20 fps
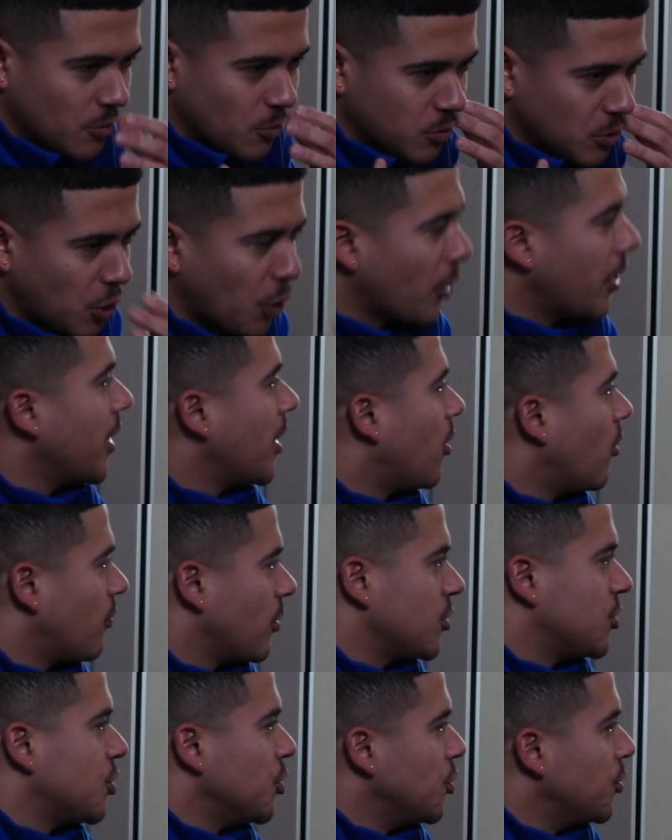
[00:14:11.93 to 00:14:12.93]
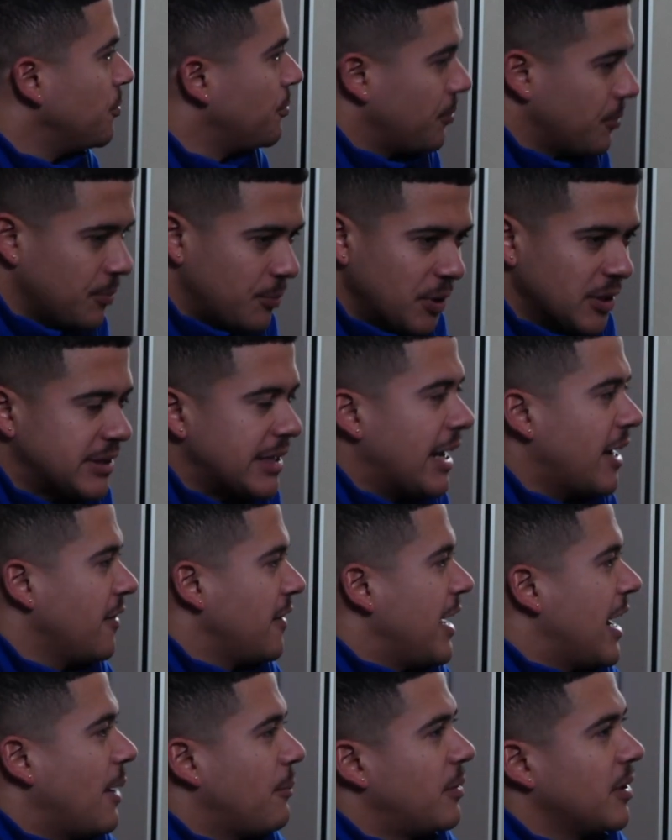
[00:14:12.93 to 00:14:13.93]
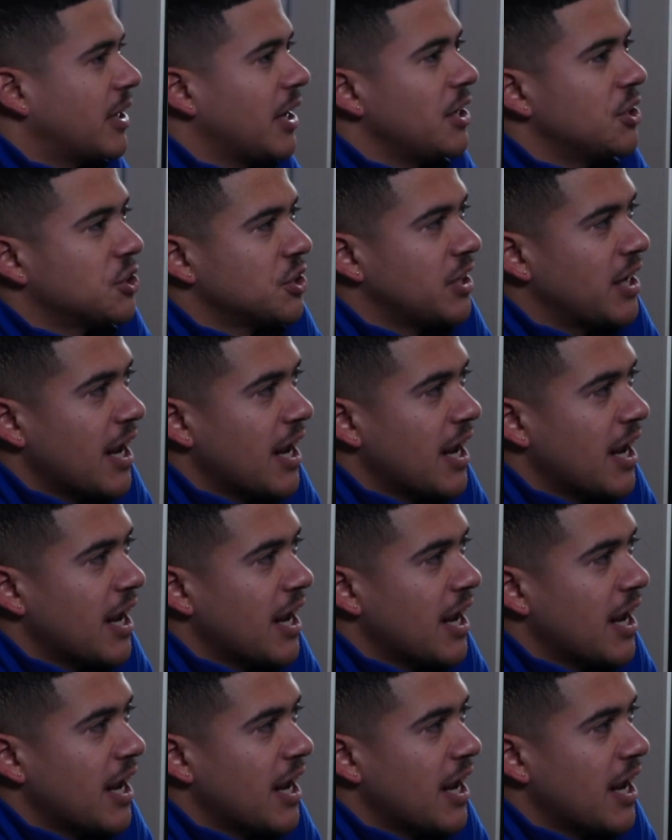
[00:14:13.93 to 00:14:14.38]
learning over Zoom, put that in the application,